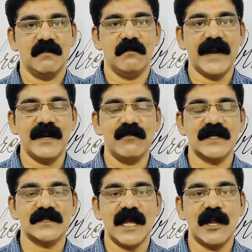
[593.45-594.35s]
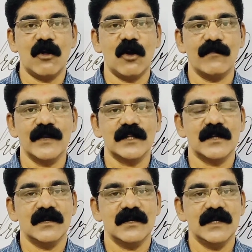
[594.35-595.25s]
Maddie was along with
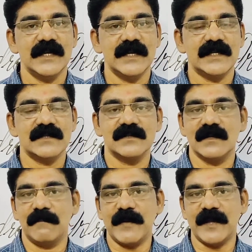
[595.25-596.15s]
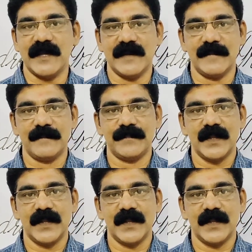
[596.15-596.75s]
Peggy.